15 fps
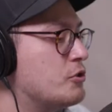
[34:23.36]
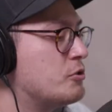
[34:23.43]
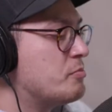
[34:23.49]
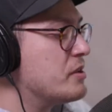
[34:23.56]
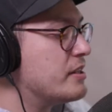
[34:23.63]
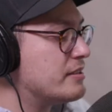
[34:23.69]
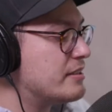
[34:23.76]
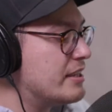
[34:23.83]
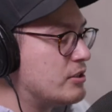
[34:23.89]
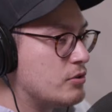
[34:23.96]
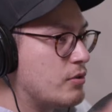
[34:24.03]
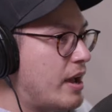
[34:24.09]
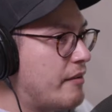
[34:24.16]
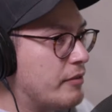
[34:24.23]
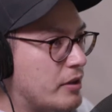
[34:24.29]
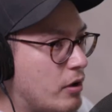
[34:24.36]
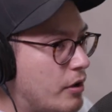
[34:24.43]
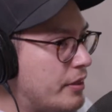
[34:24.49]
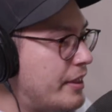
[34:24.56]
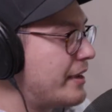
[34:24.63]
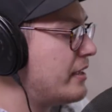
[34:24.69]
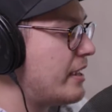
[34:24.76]
because they do have like
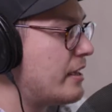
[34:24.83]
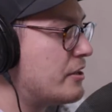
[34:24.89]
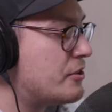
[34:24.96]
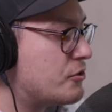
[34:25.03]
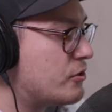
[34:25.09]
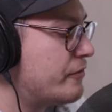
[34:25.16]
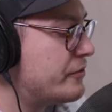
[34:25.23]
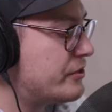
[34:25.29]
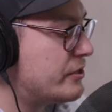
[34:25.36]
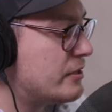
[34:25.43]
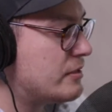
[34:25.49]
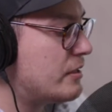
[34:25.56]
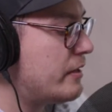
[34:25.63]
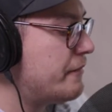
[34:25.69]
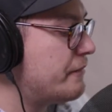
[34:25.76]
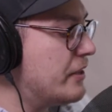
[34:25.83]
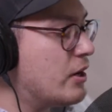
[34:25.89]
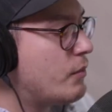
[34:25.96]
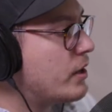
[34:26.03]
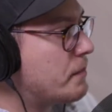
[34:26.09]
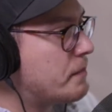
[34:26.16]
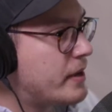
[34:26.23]
all that Canon servicing stuff. They
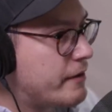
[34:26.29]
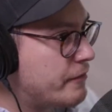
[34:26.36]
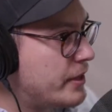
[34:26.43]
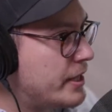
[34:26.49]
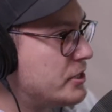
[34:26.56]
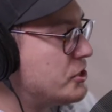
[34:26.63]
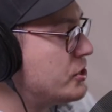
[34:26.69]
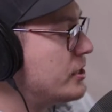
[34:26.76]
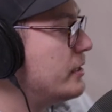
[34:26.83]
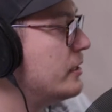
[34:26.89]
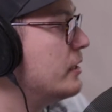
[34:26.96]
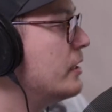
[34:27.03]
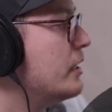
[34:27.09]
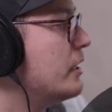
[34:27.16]
don't want to pay for that shit.